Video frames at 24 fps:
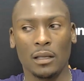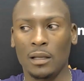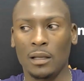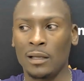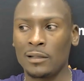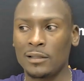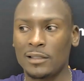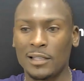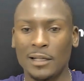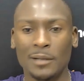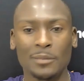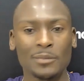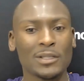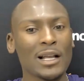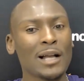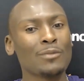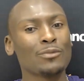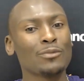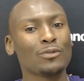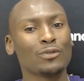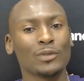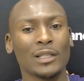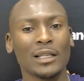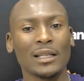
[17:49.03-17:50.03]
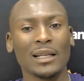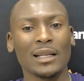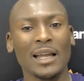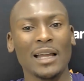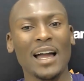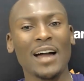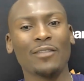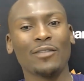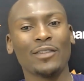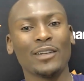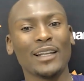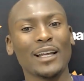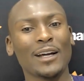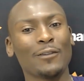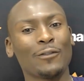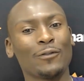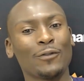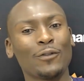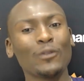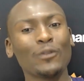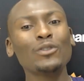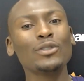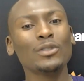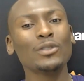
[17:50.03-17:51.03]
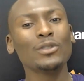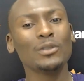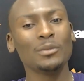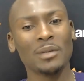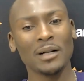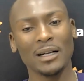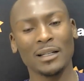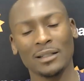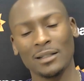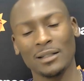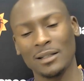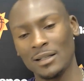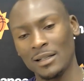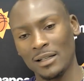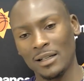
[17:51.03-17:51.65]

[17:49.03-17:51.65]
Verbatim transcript: and sometimes we didn't have enough food, but